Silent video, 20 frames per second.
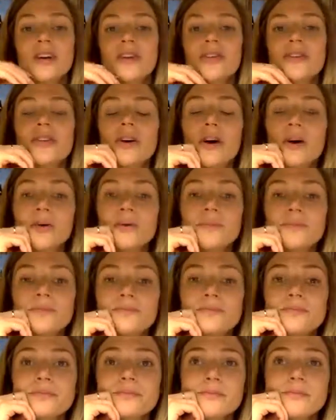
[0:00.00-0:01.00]
So
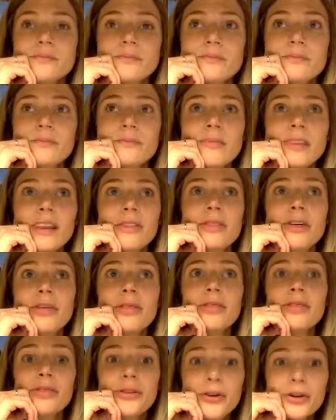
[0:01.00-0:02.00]
the
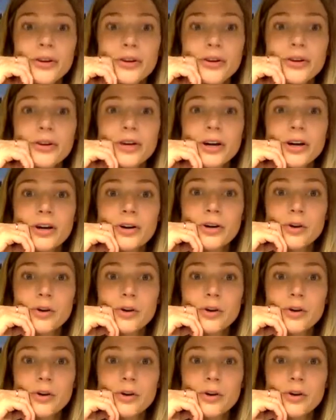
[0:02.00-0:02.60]
third